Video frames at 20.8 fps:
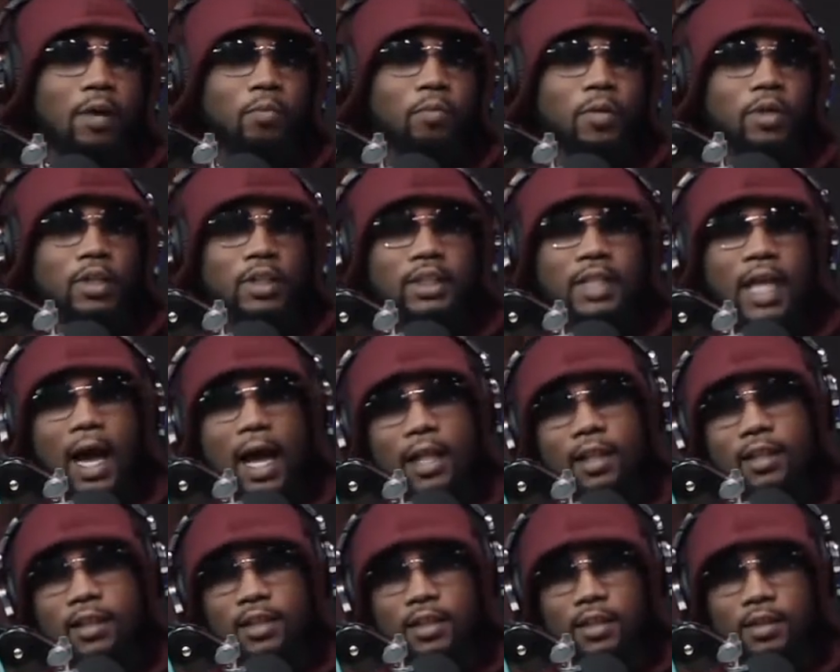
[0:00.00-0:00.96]
of
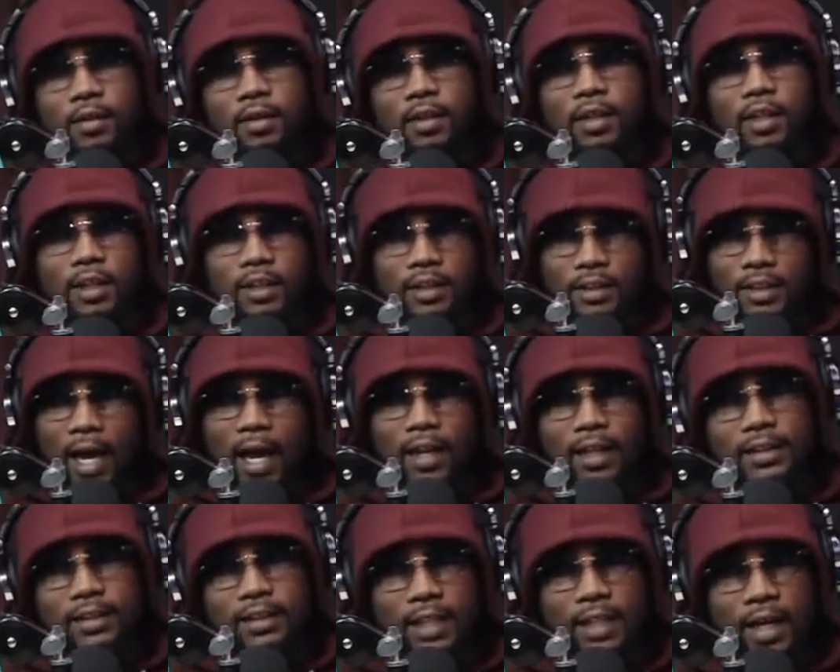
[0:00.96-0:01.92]
dollar
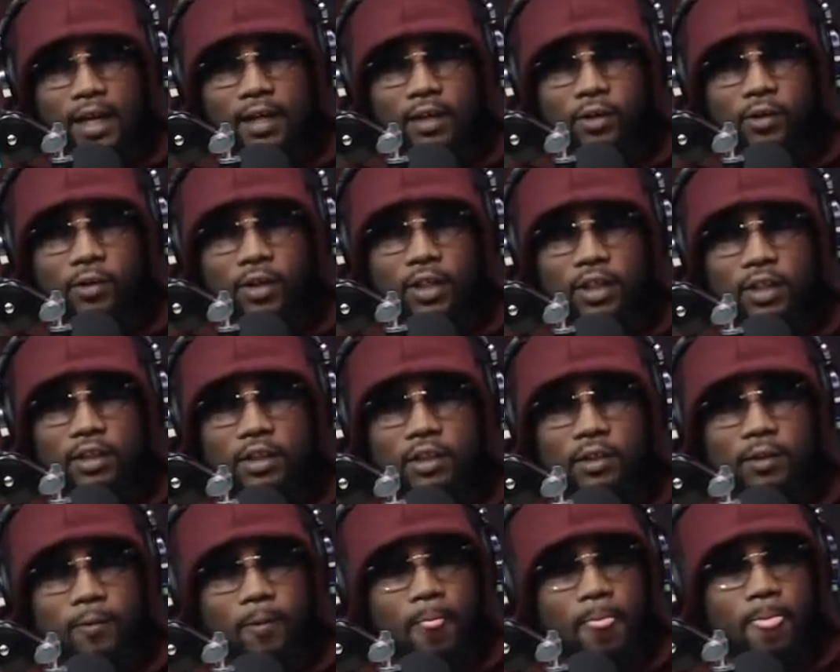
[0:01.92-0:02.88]
sign on it,
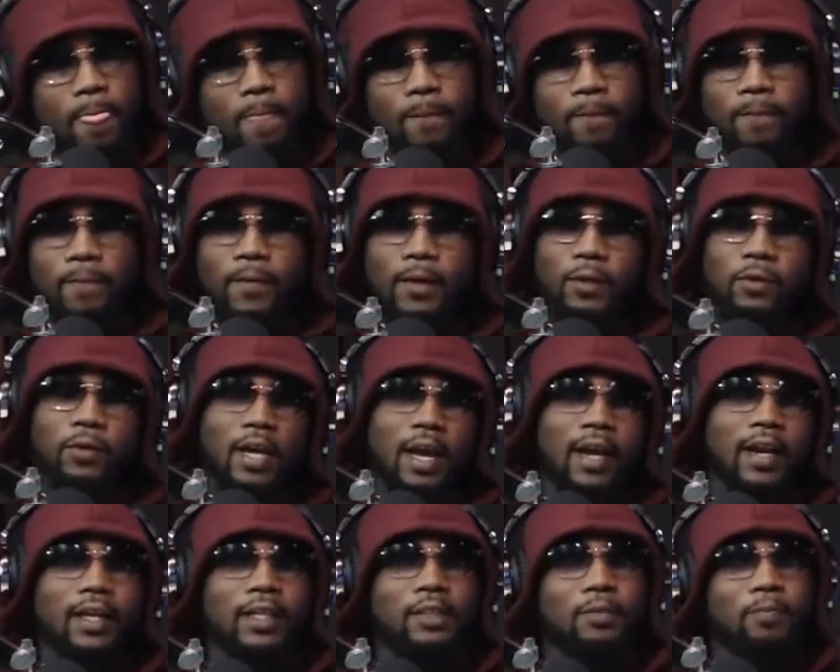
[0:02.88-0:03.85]
you can't
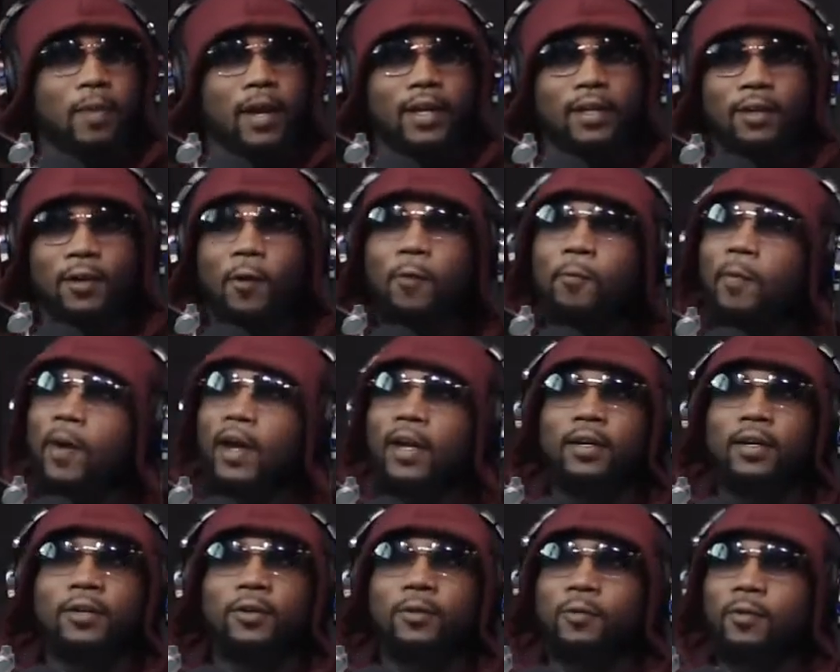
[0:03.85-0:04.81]
expect nobody
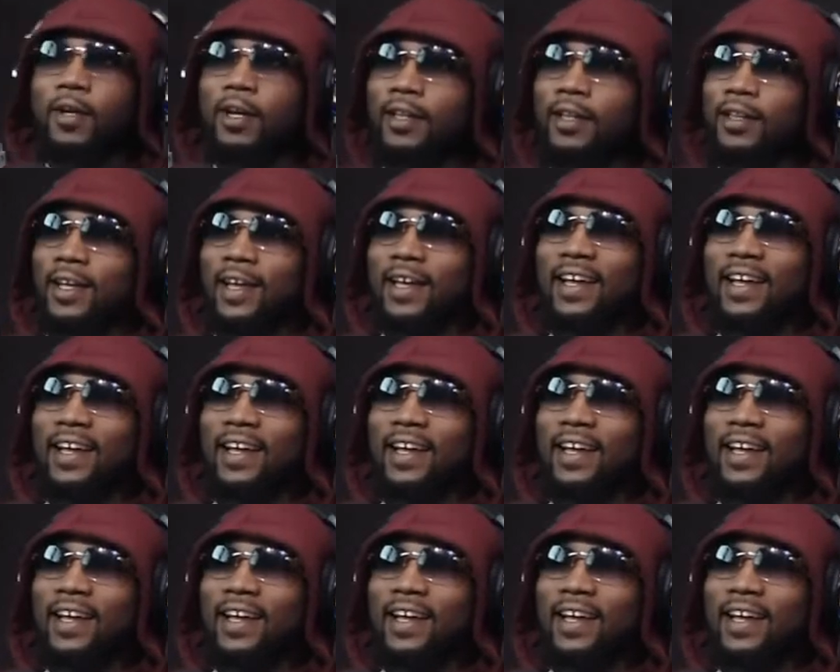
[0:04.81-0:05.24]
to do nothing.